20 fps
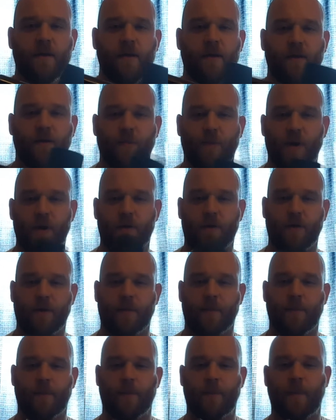the Poker,
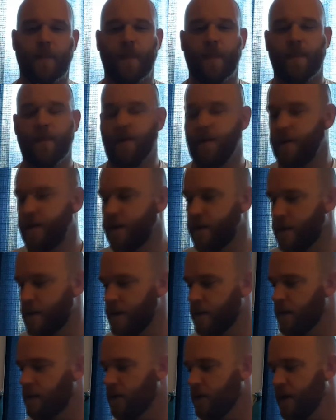
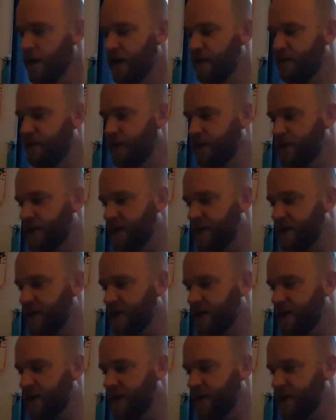when they first